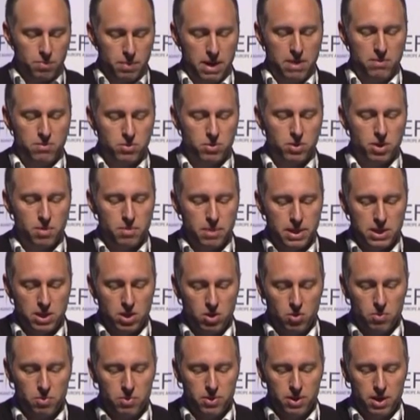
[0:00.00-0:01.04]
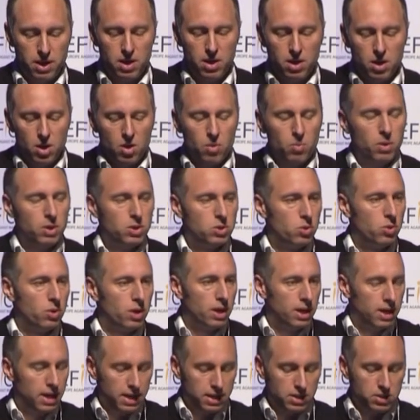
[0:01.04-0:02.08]
of painful diabetic neuropathy, we're
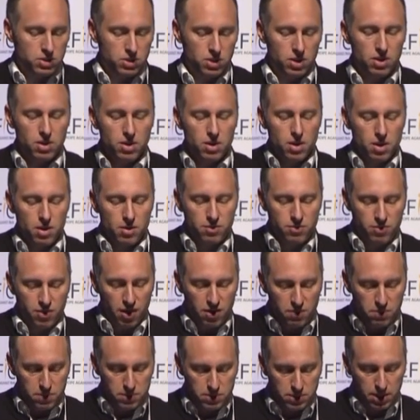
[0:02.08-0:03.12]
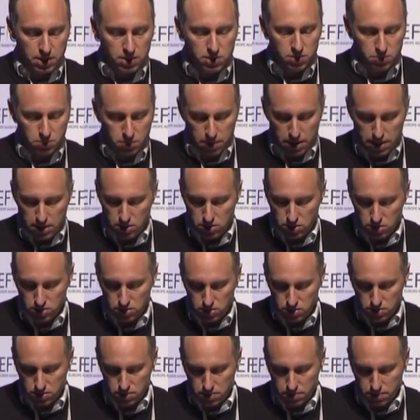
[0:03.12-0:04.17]
talking less than 5% of
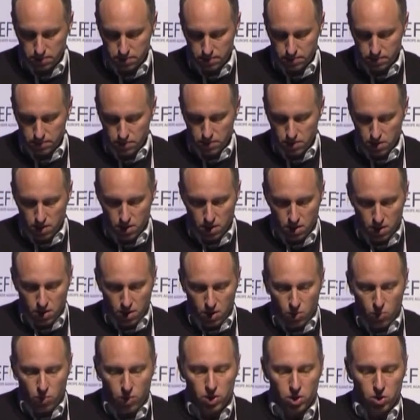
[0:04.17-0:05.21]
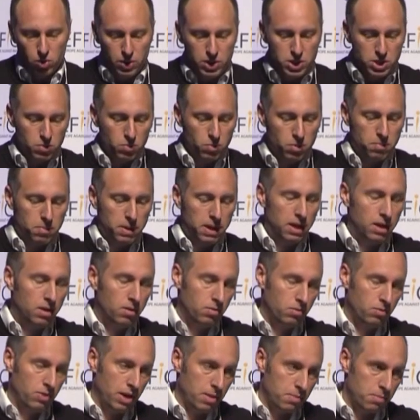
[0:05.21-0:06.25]
patients. One question would
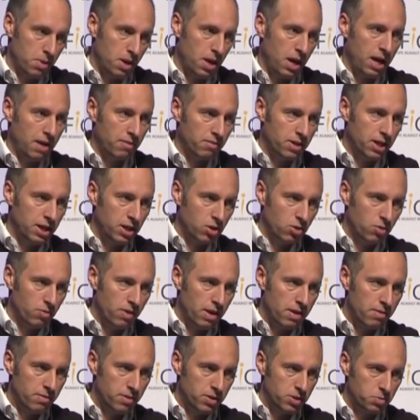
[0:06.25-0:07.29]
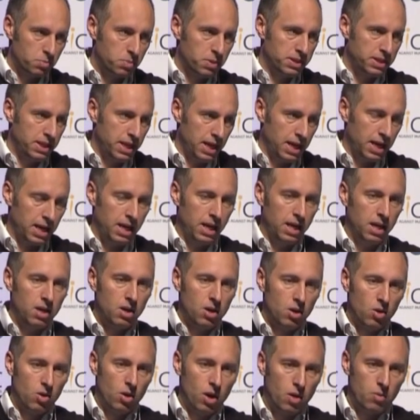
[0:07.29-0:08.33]
be that might have clinical relevance, particularly
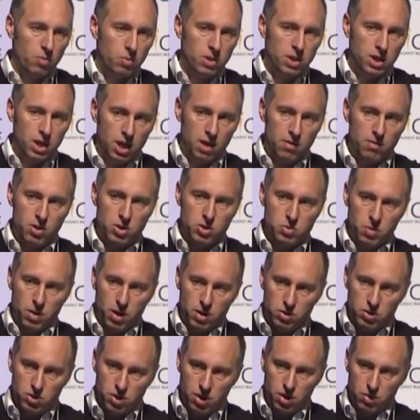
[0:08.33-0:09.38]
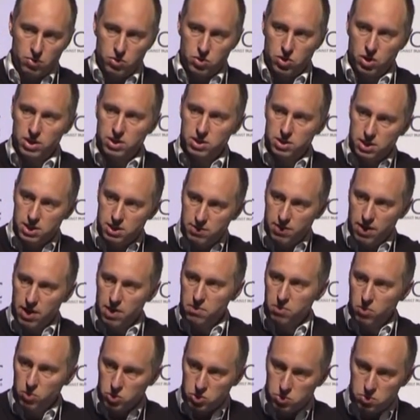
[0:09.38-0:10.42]
with the evolution where we're trying to
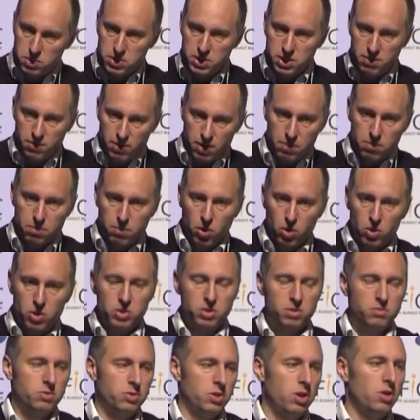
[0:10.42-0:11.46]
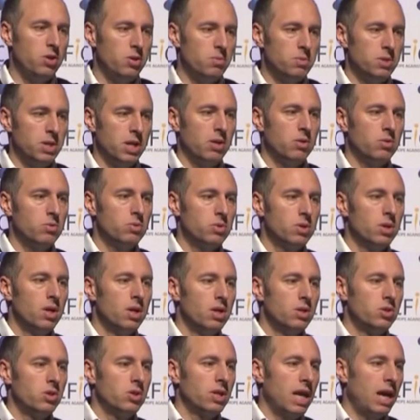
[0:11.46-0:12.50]
develop more specific blockers of sodium channels.
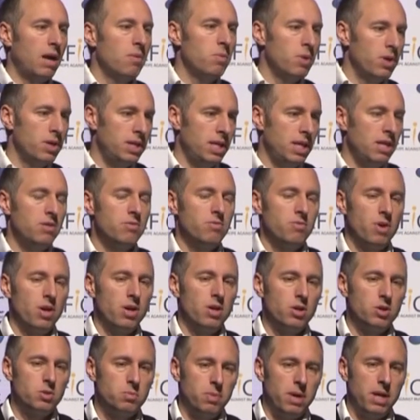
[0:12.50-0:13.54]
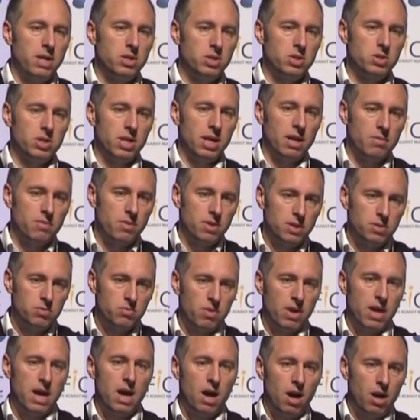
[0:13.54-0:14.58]
So can we identify those patients that have these
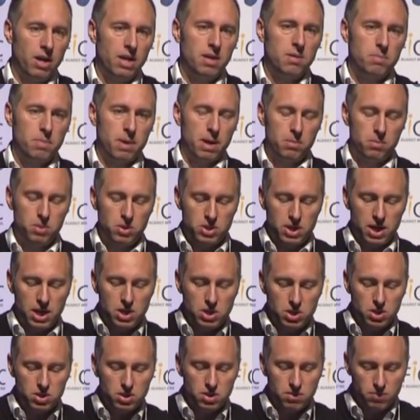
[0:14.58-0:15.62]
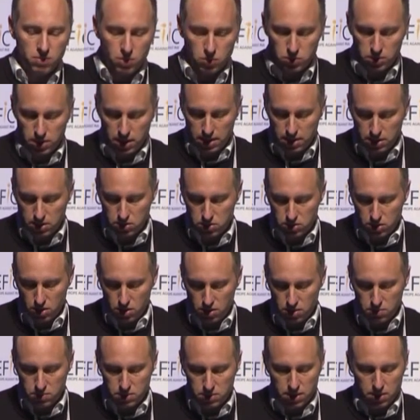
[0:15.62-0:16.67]
rare high-impact mutations in voltage-gated
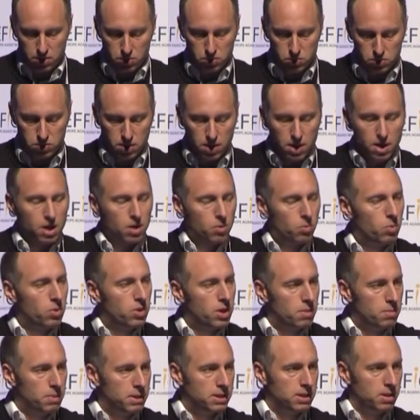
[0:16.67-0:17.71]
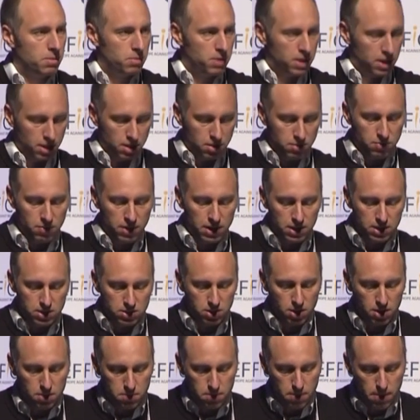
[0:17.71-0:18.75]
sodium channels? Would there be something in the
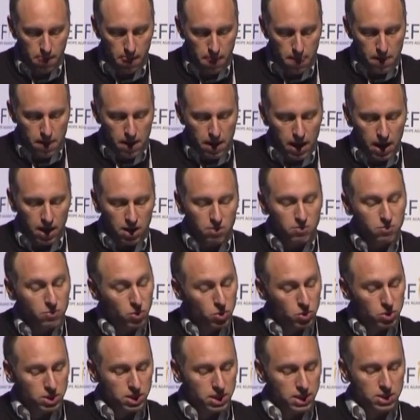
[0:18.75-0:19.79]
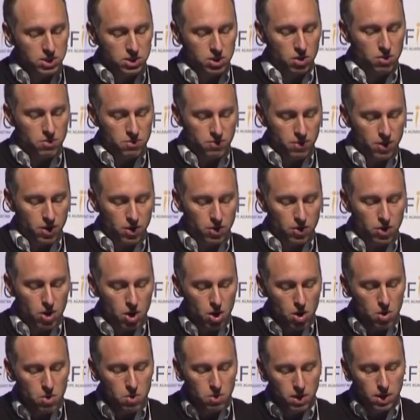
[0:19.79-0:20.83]
phenotype? And unfortunately, so far,
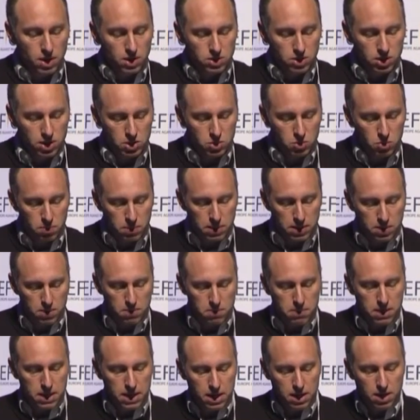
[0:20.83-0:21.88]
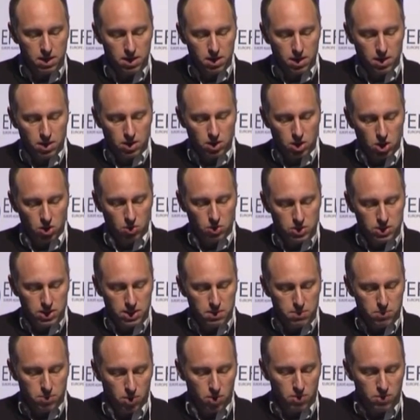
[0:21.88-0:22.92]
no. So this would be the mean
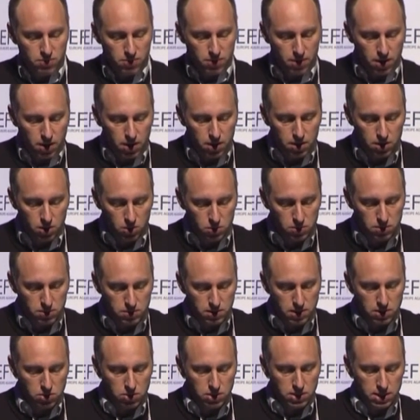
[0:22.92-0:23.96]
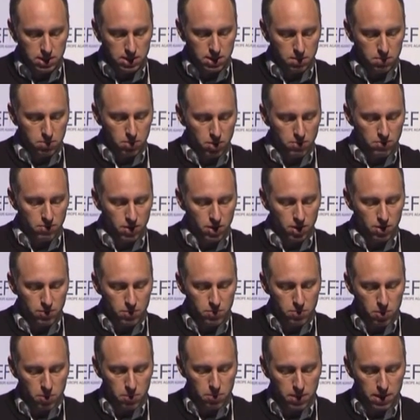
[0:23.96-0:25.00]
QST profile, quantitative sensory testing profile of the
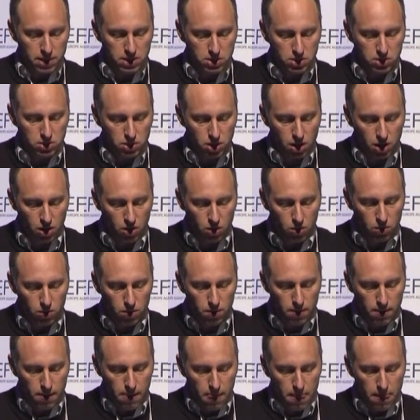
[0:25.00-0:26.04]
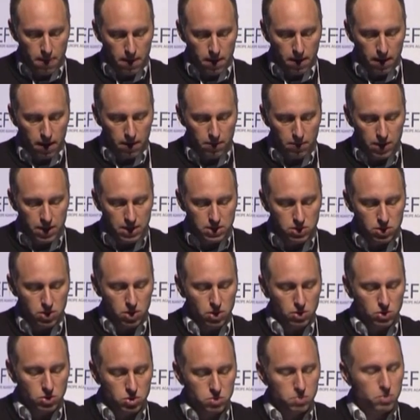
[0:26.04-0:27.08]
population as a whole. And these are
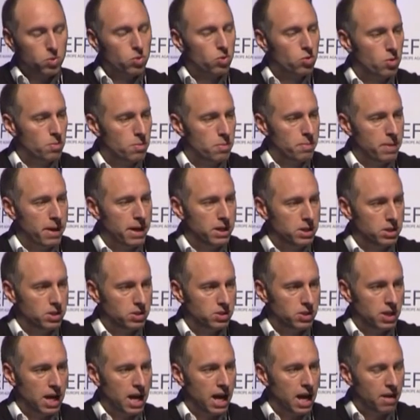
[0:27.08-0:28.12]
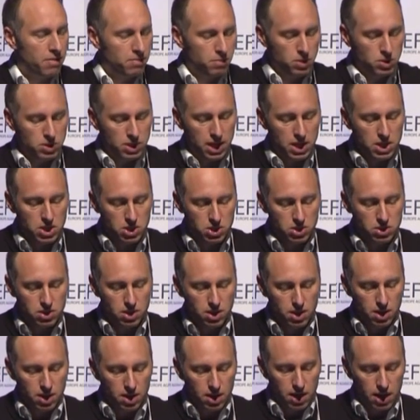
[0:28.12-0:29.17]
those small group of patients that have mutations
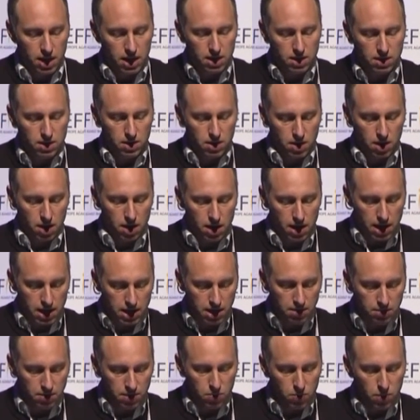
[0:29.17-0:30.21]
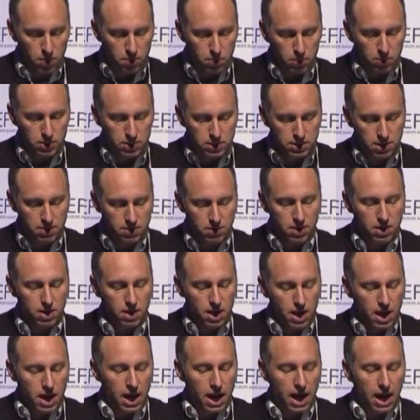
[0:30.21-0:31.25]
in NAB1.7.
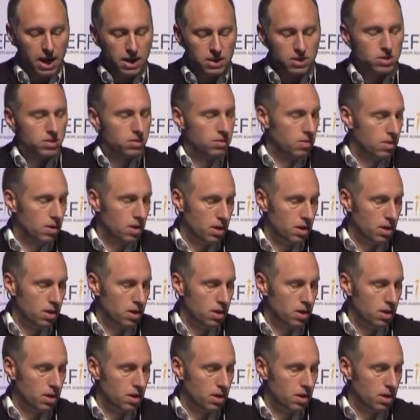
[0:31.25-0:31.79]
And